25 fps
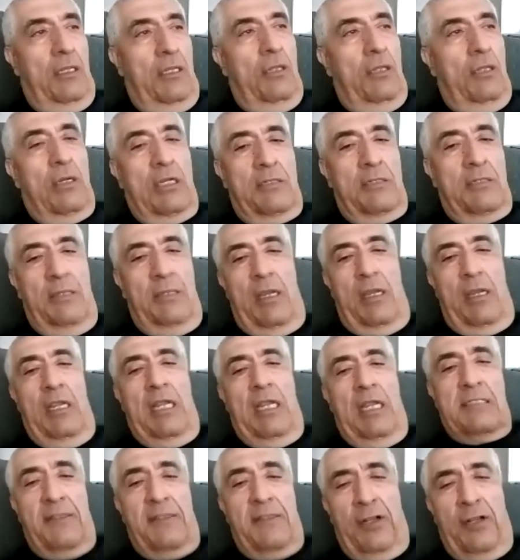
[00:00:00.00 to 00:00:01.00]
you look at, oh, he
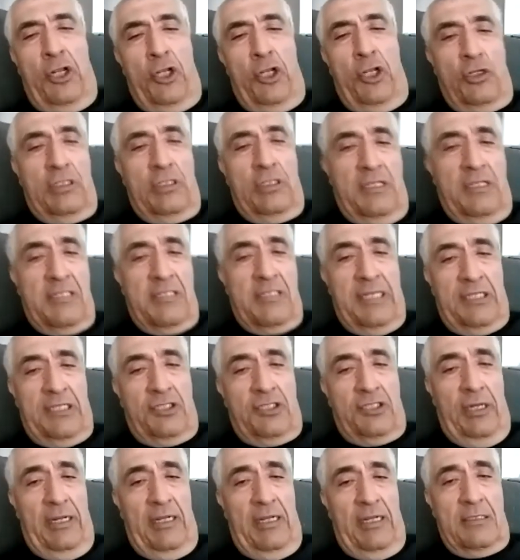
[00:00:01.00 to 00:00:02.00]
has an aorta
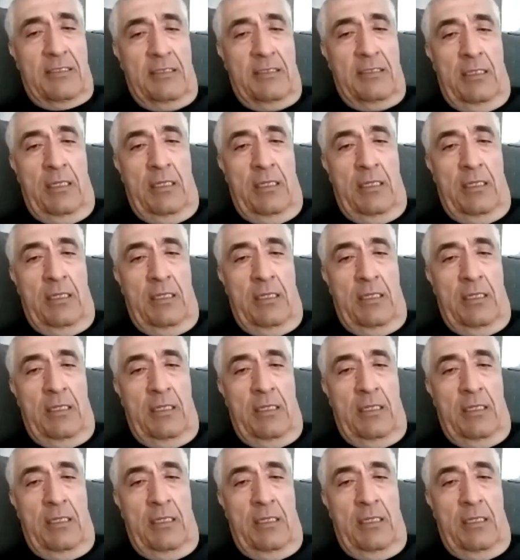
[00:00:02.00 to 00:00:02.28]
dissection, I guess.